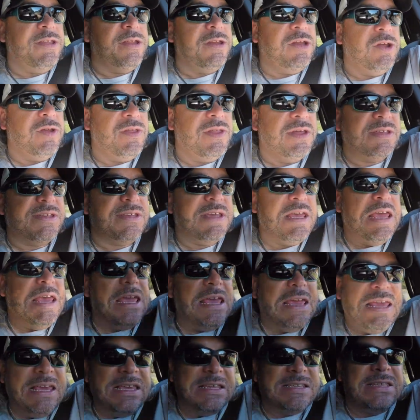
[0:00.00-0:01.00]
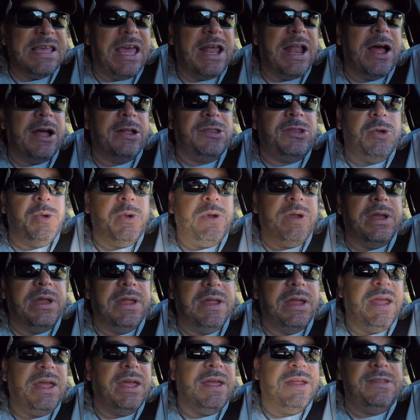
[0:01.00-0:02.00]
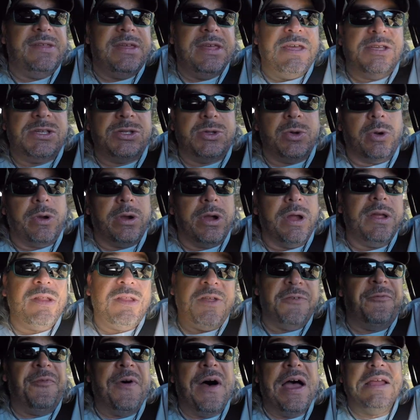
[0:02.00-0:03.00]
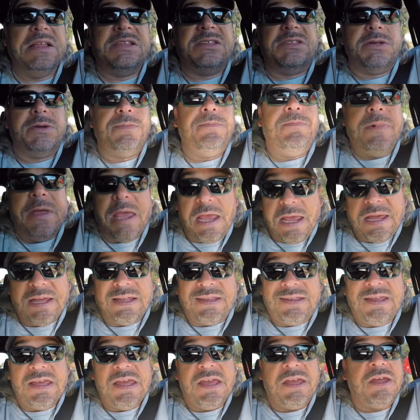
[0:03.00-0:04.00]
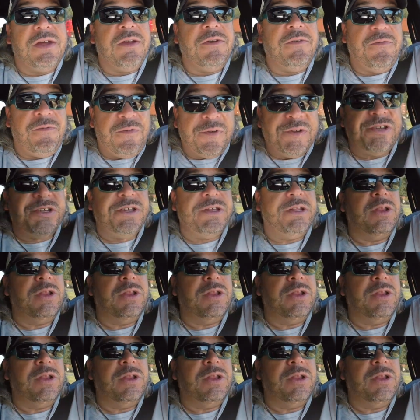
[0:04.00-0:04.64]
to do this, he set out to an antique store to find some antique fishing